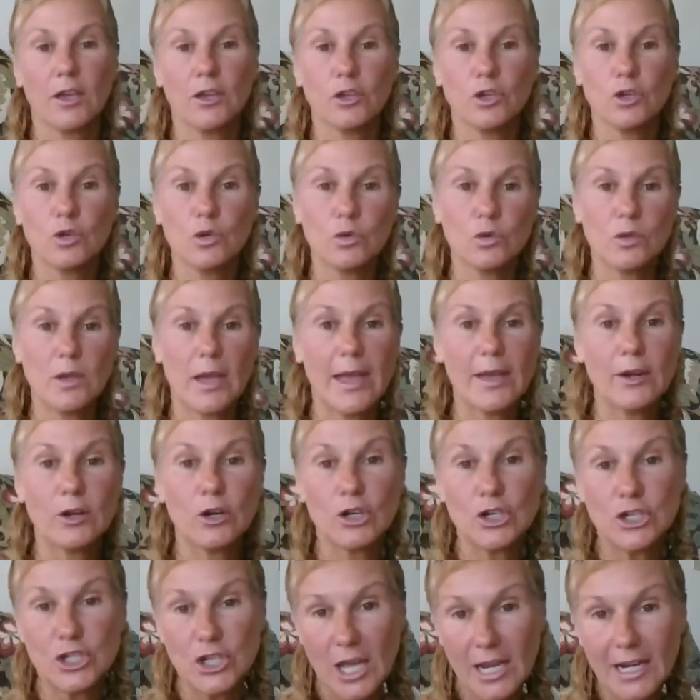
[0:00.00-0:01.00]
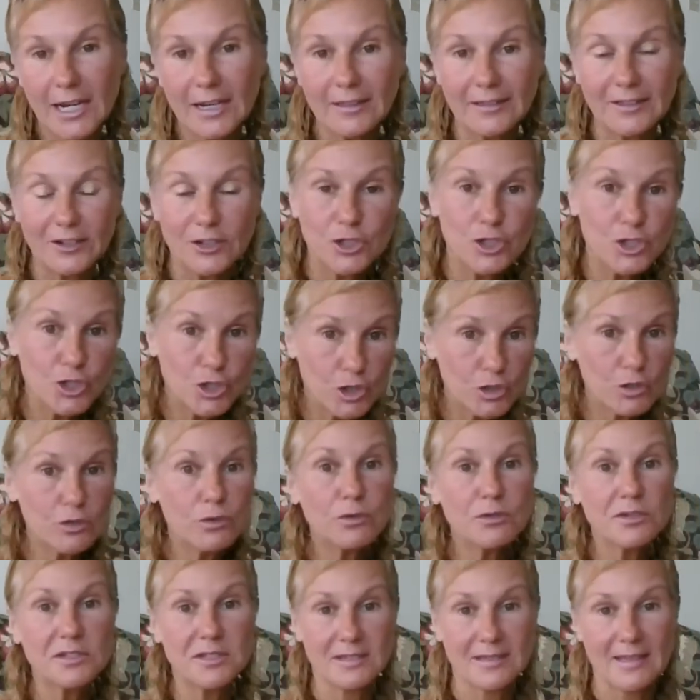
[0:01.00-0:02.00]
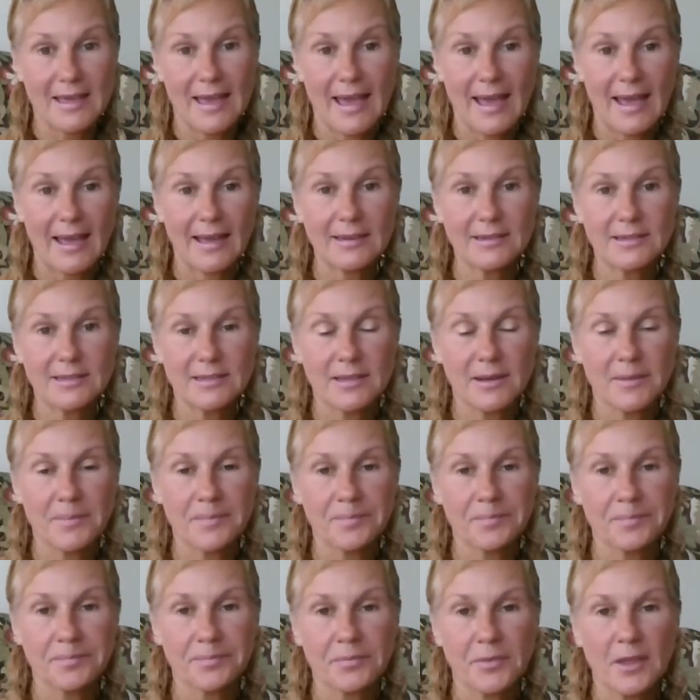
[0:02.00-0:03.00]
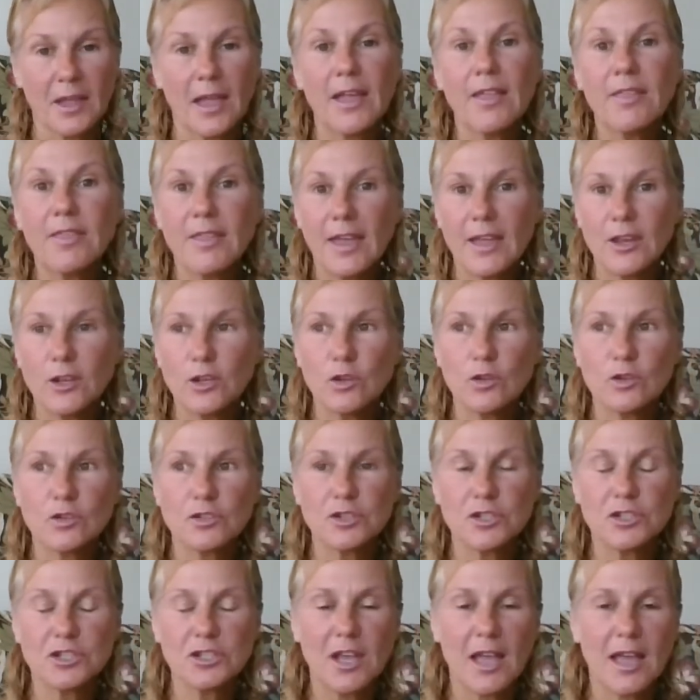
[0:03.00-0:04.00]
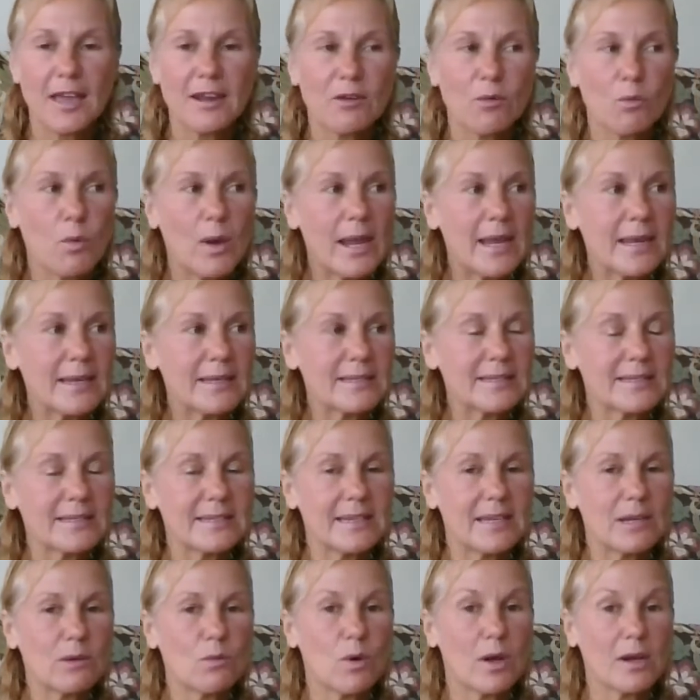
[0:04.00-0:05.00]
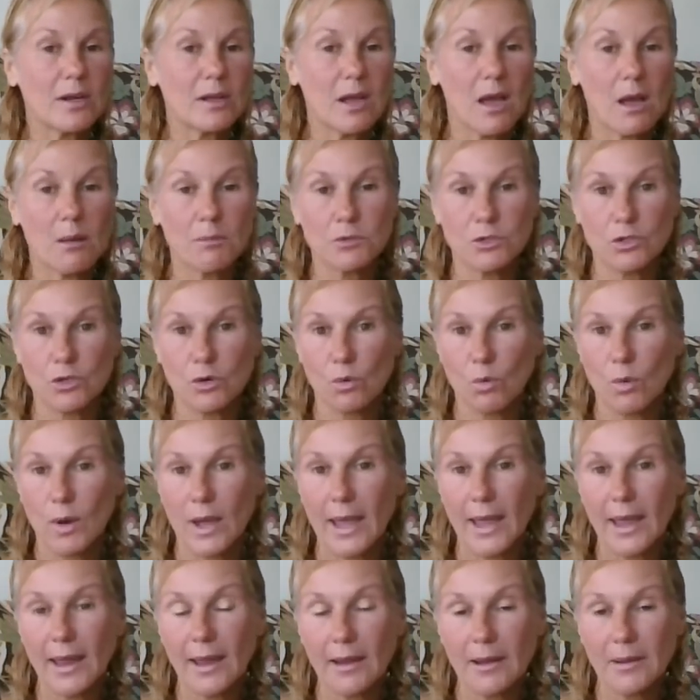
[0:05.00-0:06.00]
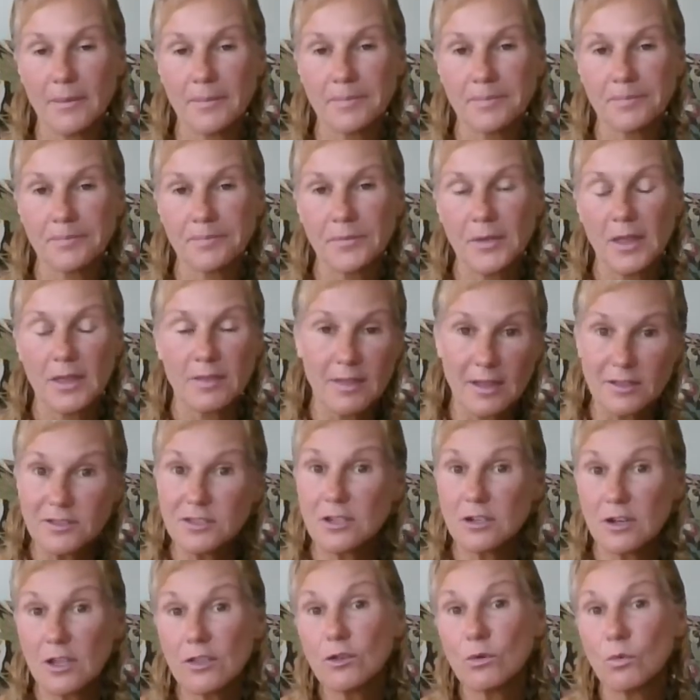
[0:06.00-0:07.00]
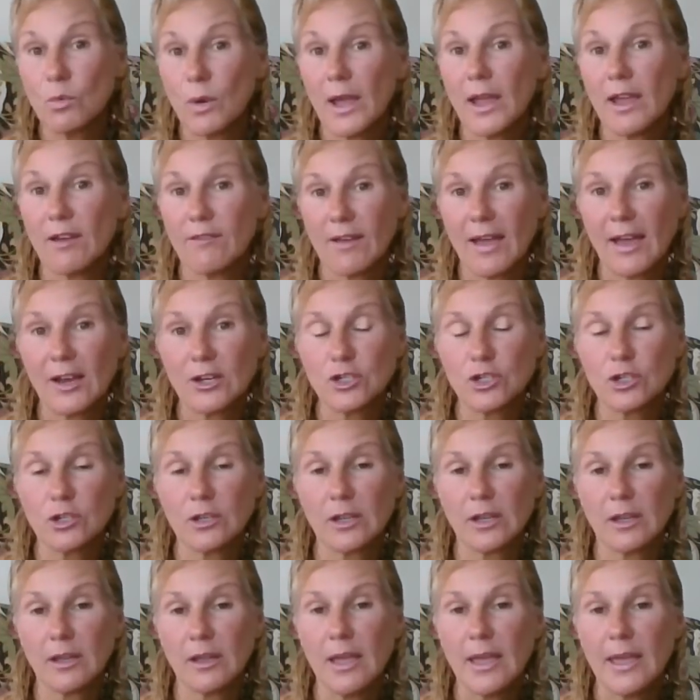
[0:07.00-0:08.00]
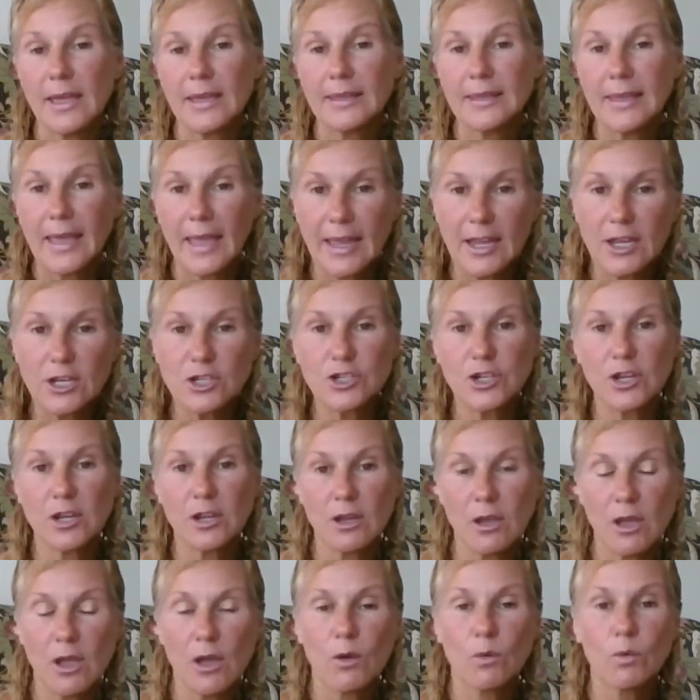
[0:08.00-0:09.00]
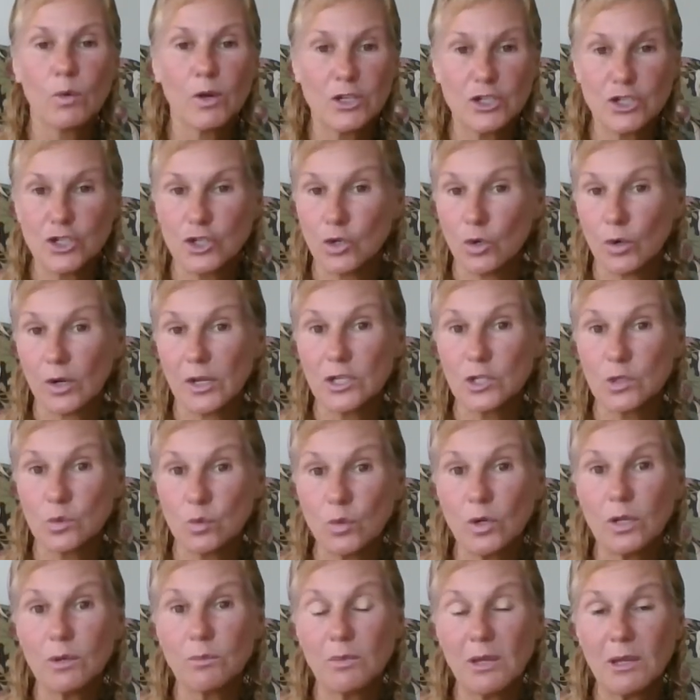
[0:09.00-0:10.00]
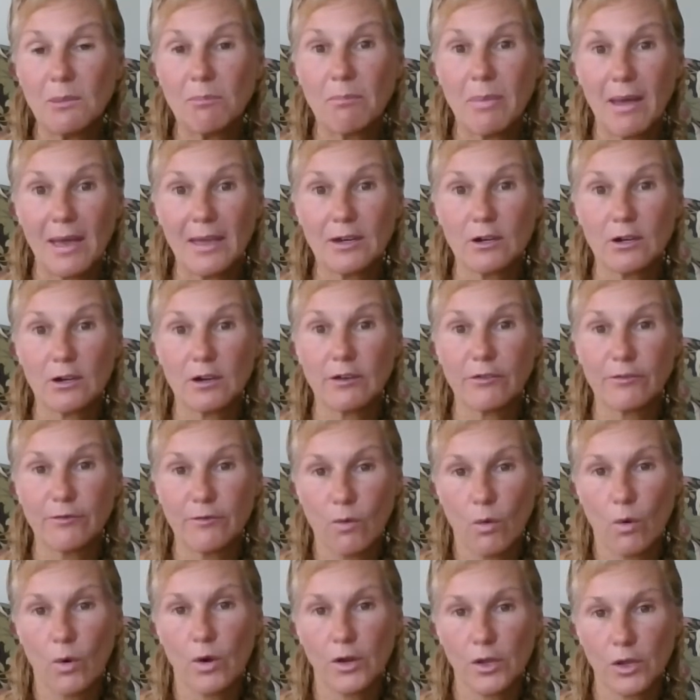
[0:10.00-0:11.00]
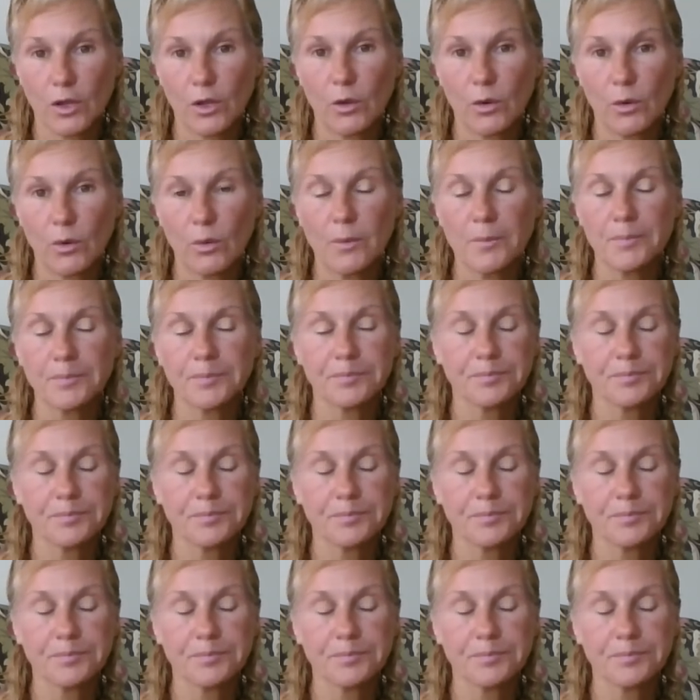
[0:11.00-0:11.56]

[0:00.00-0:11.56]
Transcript: you energetically choose that, and then you just kind of wait and see what comes your way. That's another way of actually gauging which choice would be better for you.